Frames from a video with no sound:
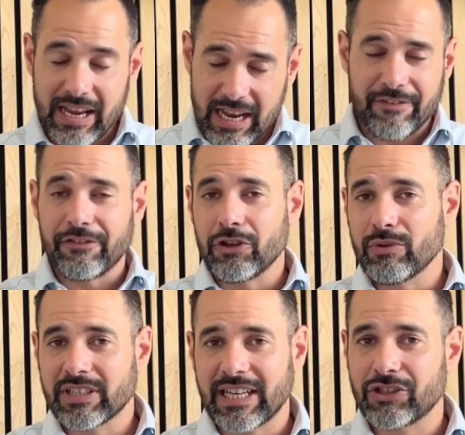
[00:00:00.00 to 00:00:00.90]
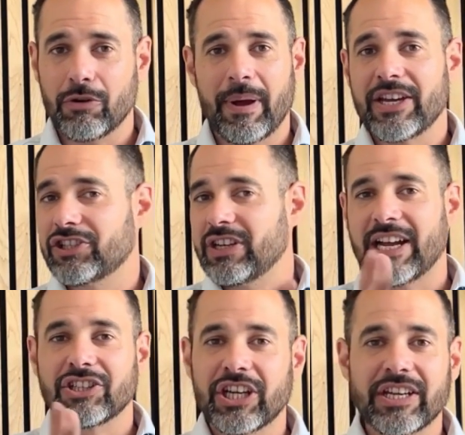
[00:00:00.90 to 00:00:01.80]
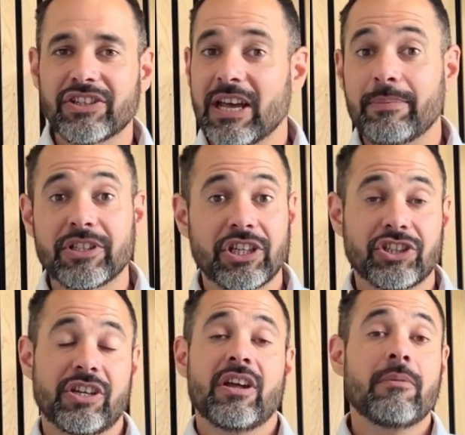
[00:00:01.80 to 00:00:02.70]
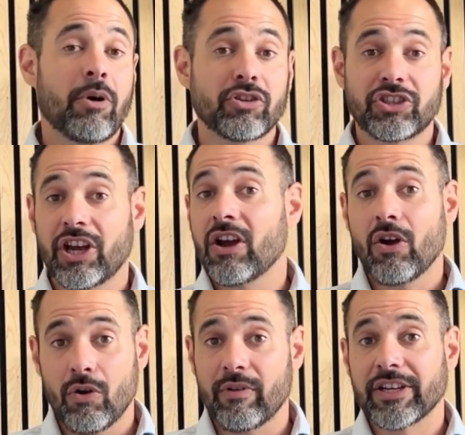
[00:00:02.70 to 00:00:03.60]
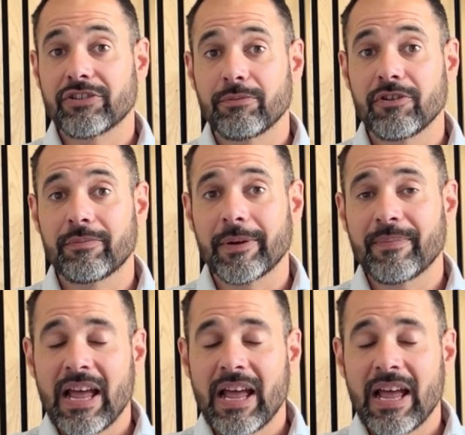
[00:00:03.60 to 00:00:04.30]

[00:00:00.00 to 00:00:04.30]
if you assess your patient and change their position, posture, or range of movement.